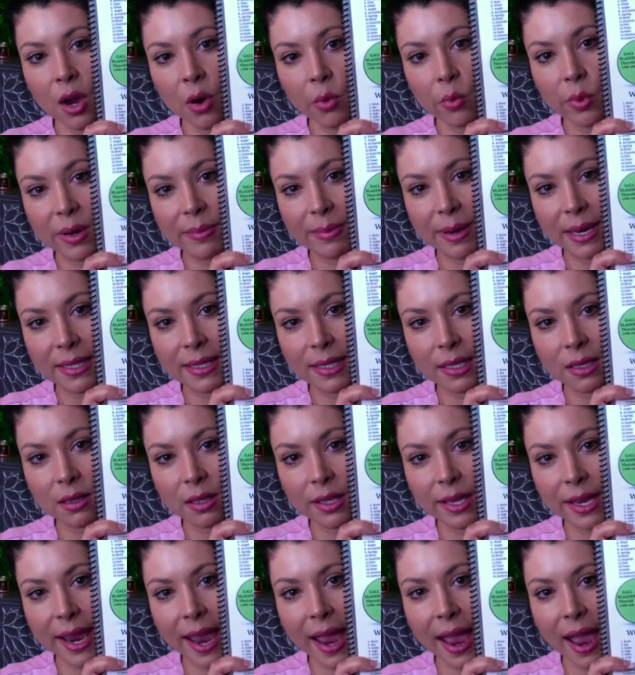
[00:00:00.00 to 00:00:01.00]
we
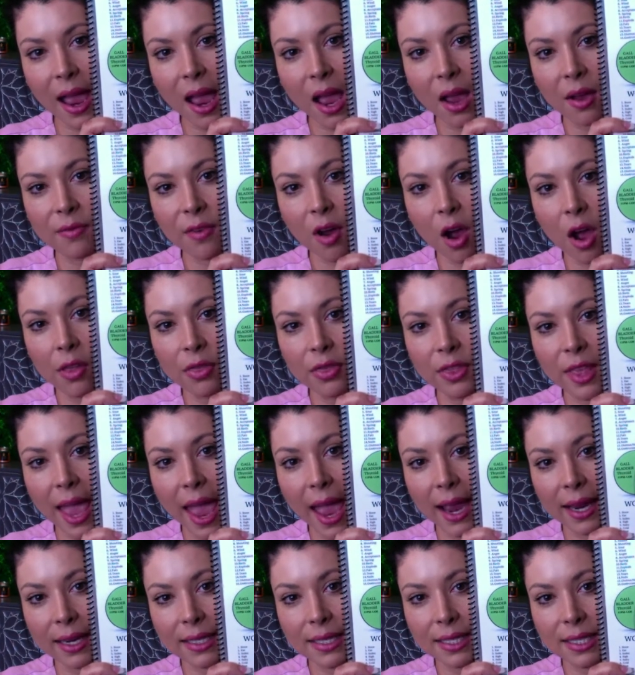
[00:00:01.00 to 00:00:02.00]
basically have on the
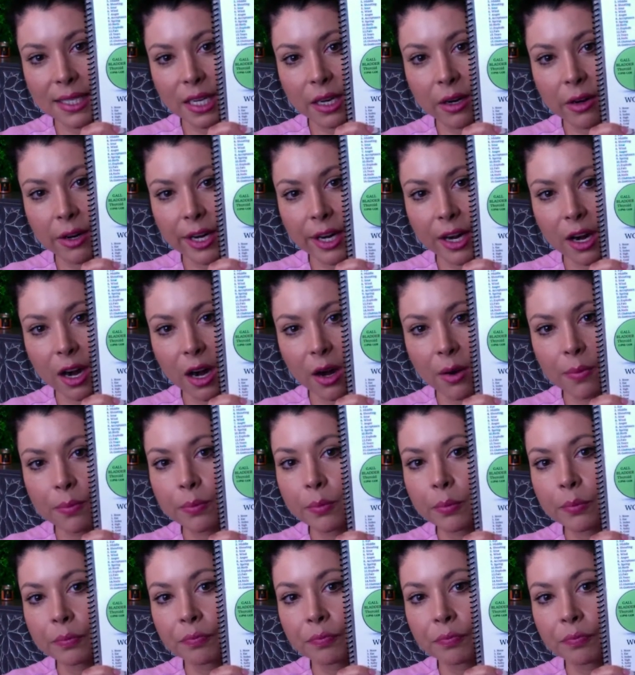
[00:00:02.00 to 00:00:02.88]
exterior